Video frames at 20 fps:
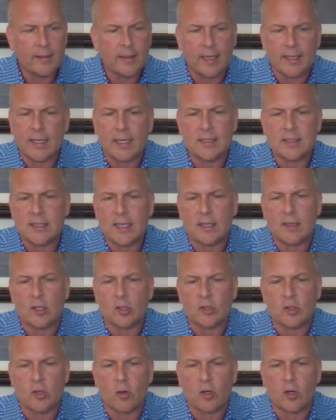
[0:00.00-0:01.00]
And like I
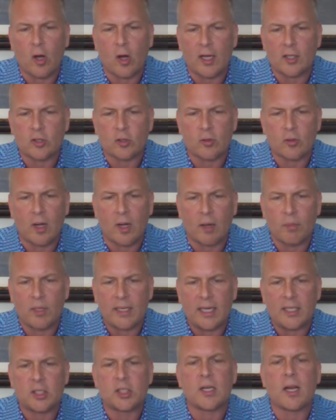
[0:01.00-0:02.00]
said, there's no cost or
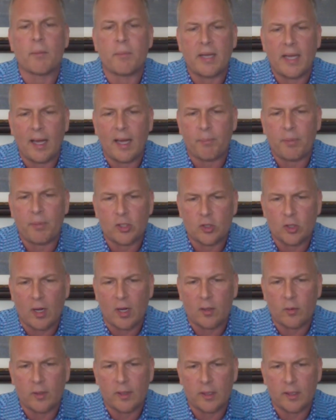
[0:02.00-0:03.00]
obligation. I'll be happy to
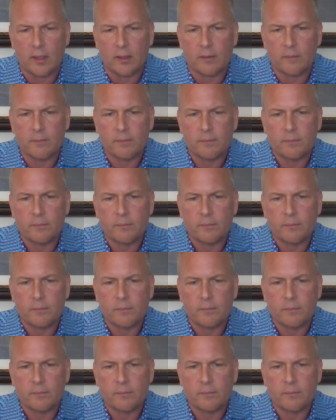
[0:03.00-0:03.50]
talk with you.